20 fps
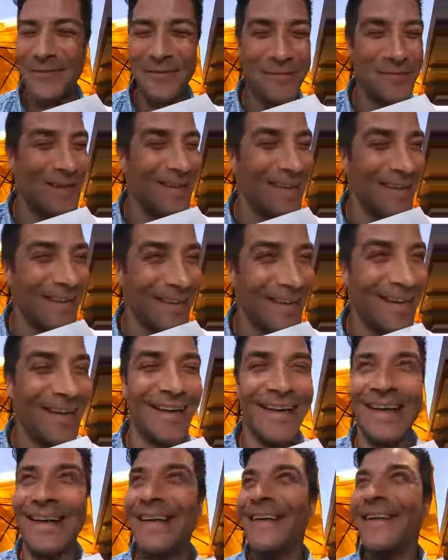oh my
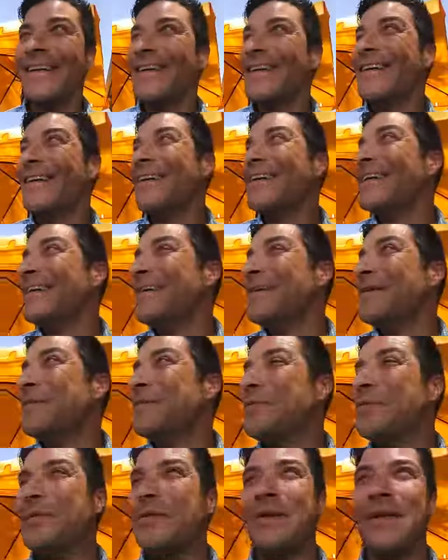god.
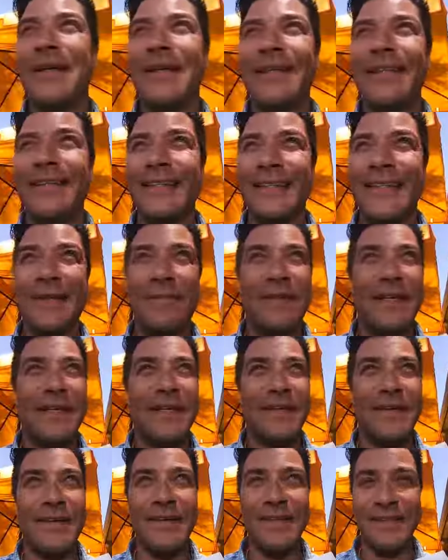Boy, I just keep
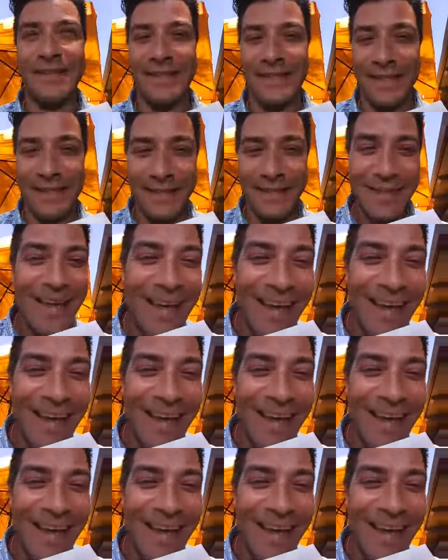getting haunted.